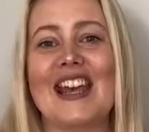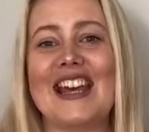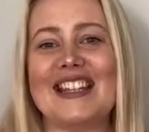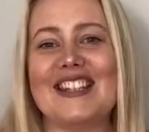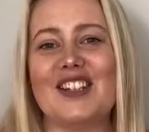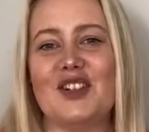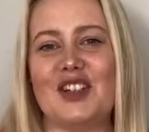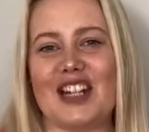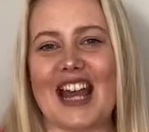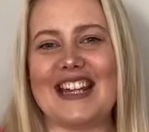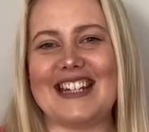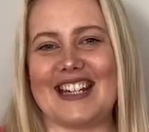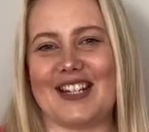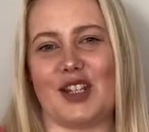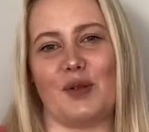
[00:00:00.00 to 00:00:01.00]
It's a good
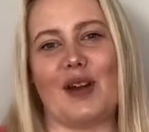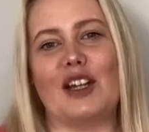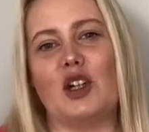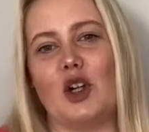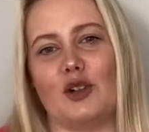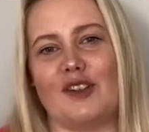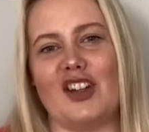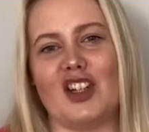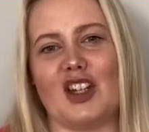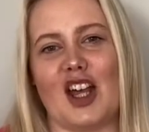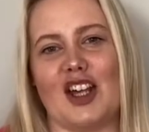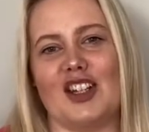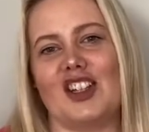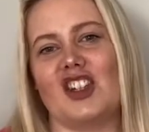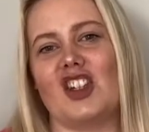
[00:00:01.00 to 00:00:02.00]
idea to encourage
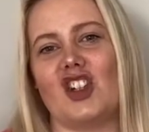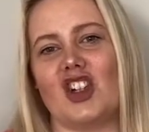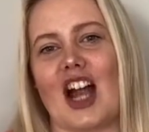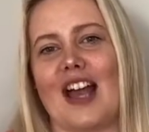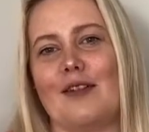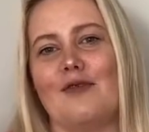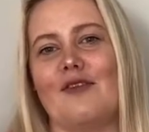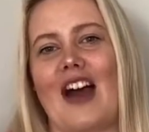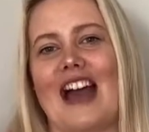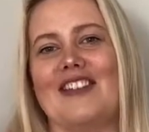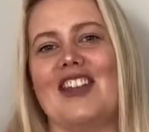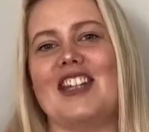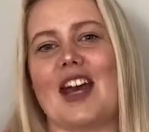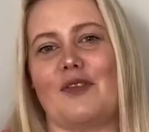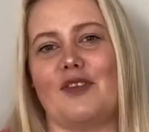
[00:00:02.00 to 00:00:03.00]
learners to try and find
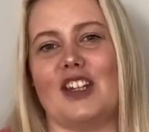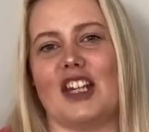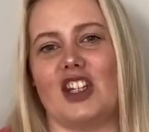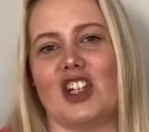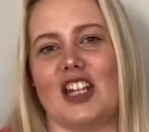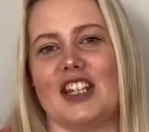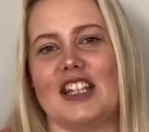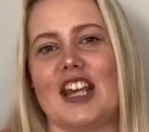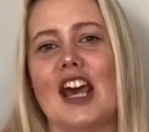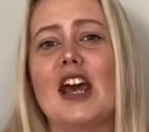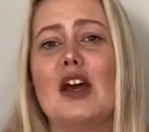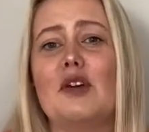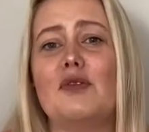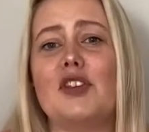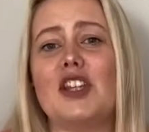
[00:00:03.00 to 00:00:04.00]
the definitions
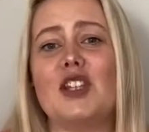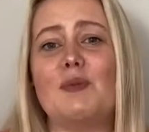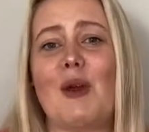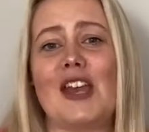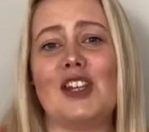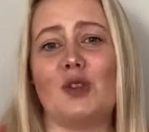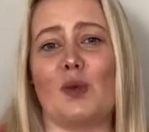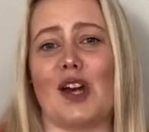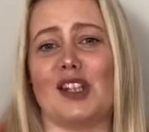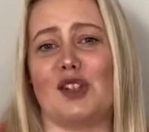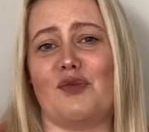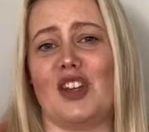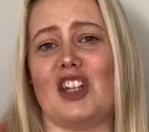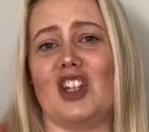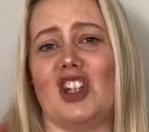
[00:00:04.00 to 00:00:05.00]
for the space words
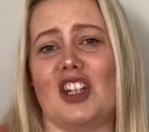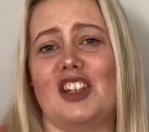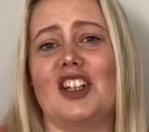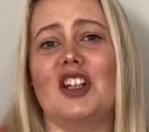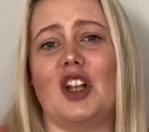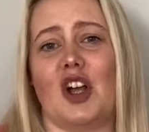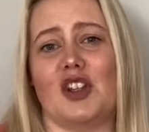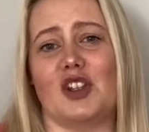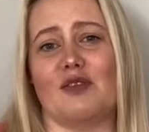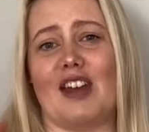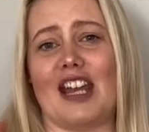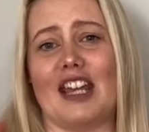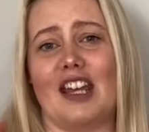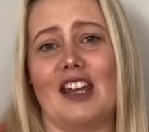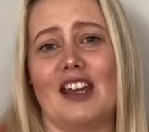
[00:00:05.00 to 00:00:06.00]
featured in the
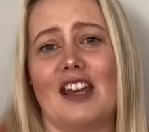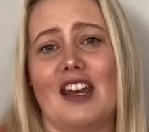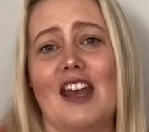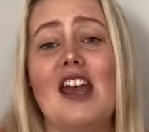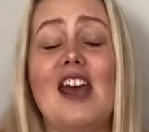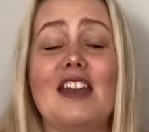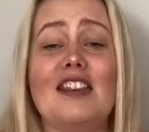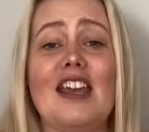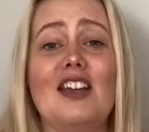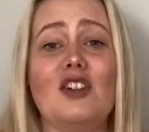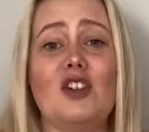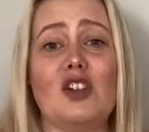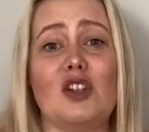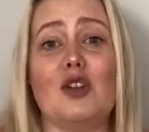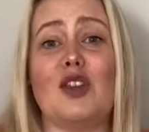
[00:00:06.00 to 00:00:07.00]
glossary. They
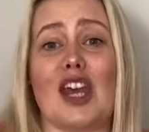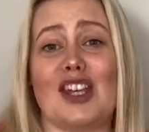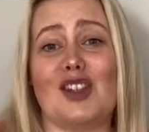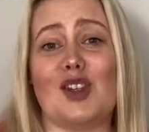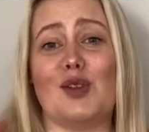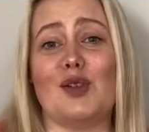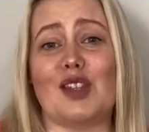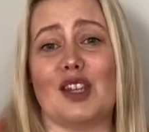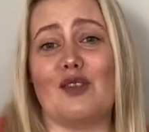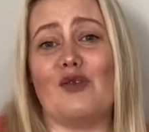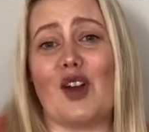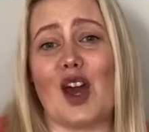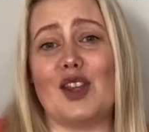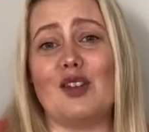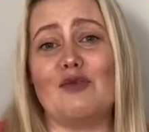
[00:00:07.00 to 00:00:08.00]
could do this using
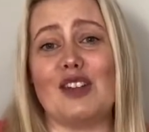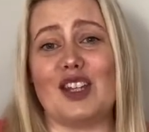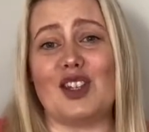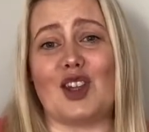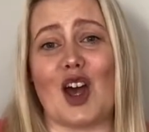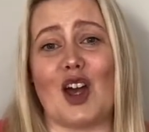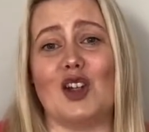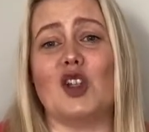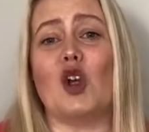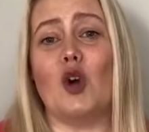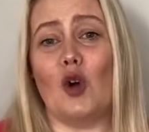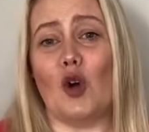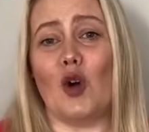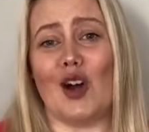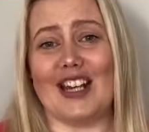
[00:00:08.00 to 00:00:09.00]
further research
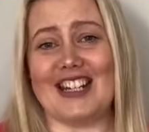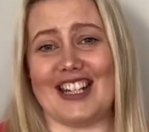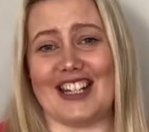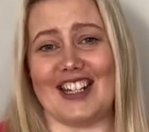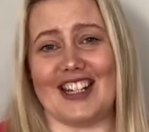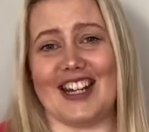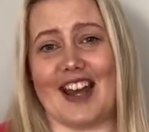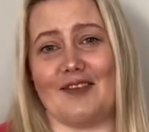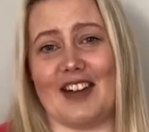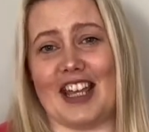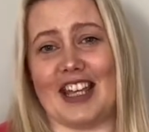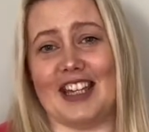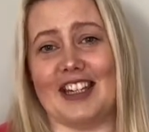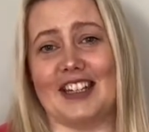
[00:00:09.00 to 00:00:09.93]
or a dictionary.